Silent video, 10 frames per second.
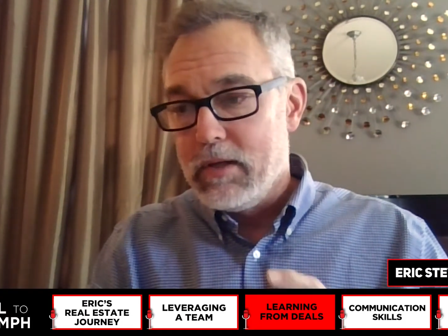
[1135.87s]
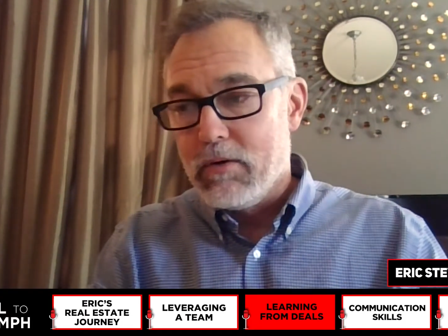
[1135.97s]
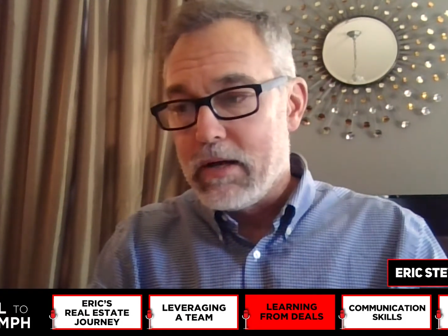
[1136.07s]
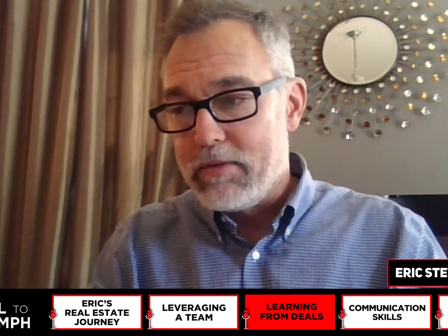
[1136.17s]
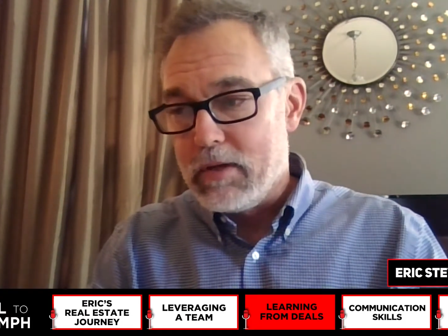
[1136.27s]

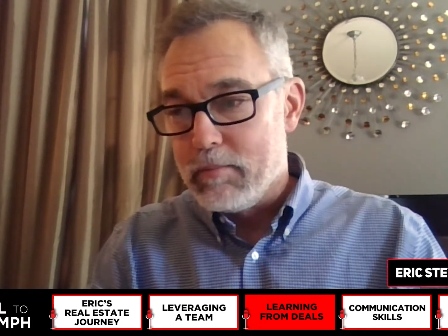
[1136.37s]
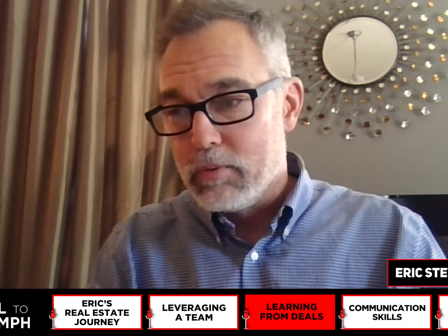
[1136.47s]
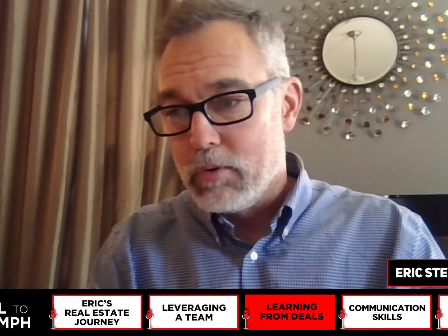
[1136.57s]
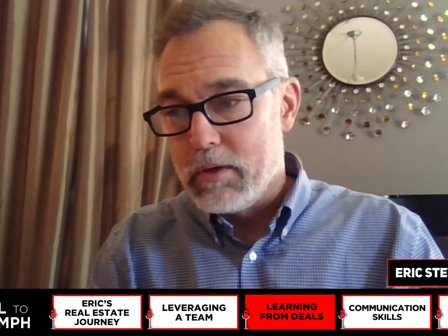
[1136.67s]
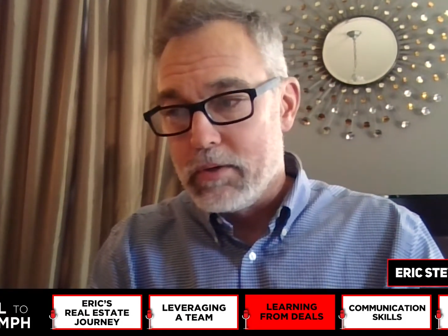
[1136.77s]
you don't have the
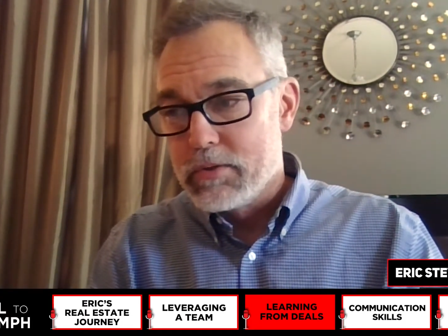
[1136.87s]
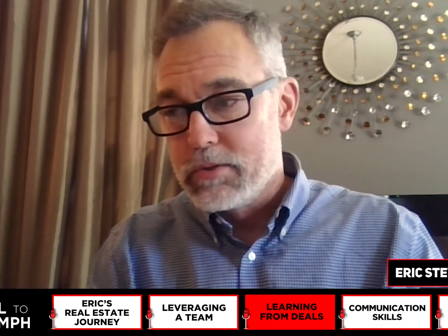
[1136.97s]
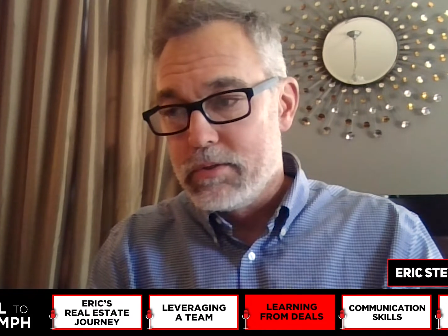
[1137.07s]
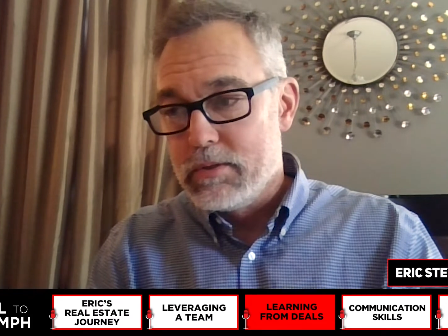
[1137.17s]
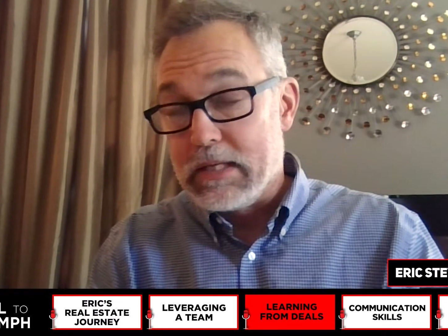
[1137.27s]

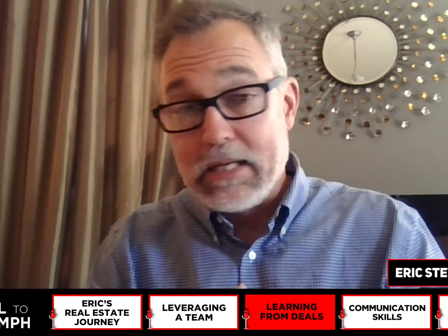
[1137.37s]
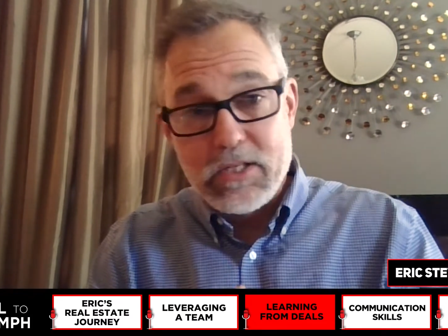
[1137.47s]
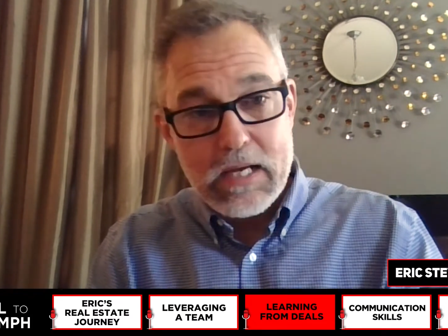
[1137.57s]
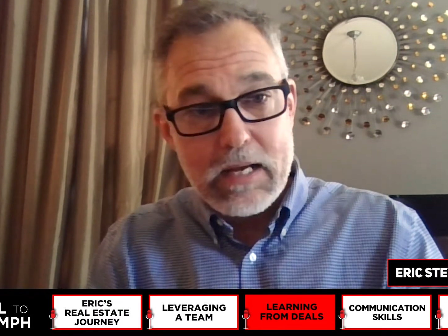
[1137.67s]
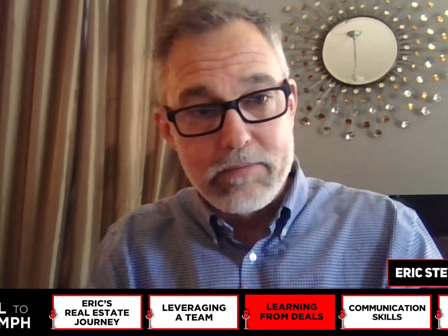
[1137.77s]
employers to
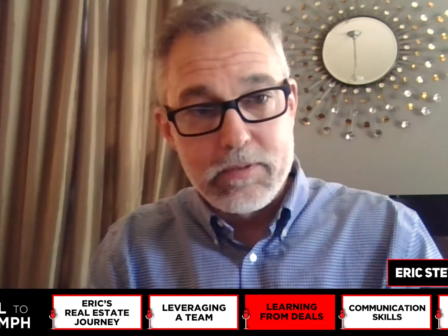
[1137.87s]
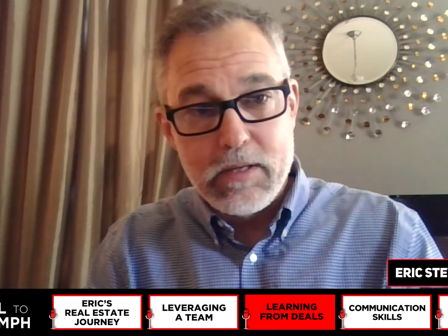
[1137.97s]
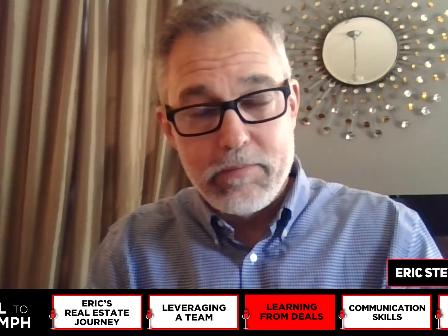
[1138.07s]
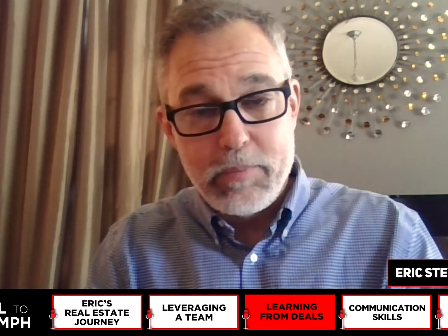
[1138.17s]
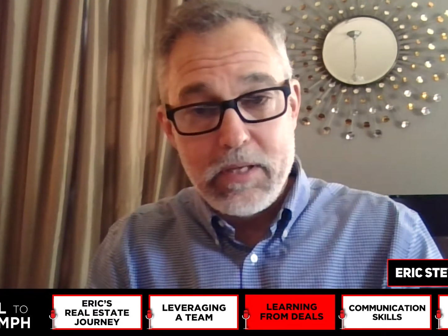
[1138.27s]
get you out of
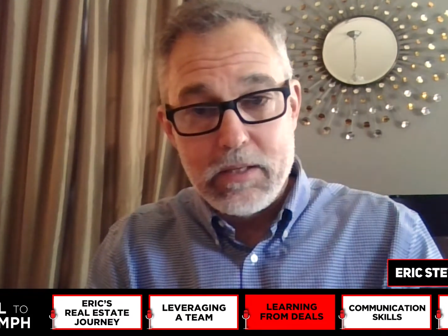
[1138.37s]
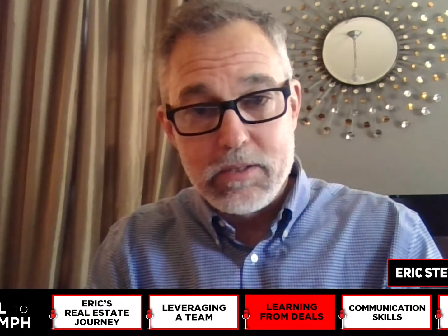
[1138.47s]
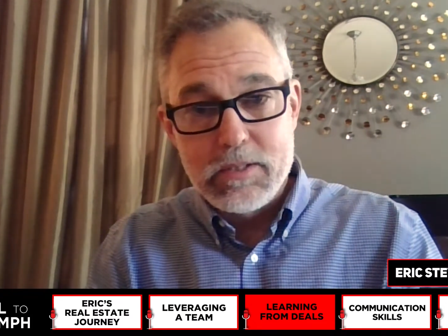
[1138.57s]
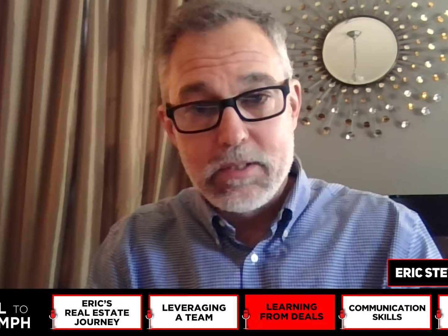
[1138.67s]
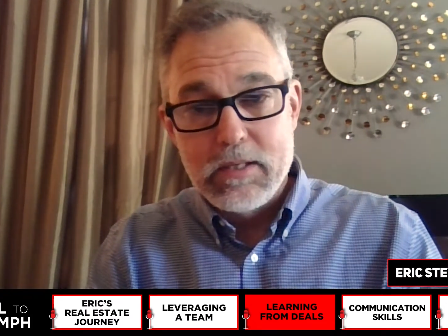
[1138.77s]
a
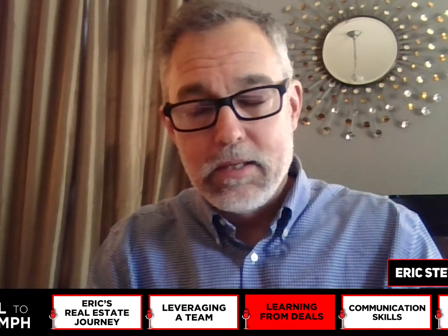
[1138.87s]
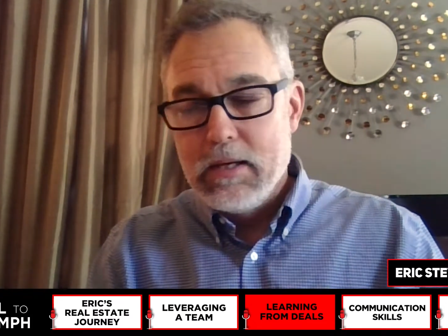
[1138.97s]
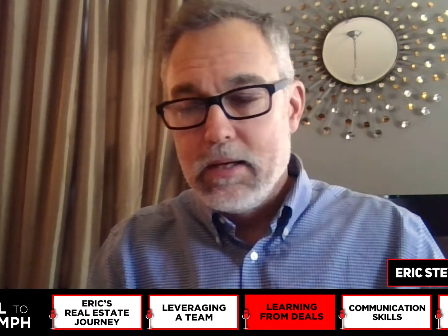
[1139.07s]
pinch.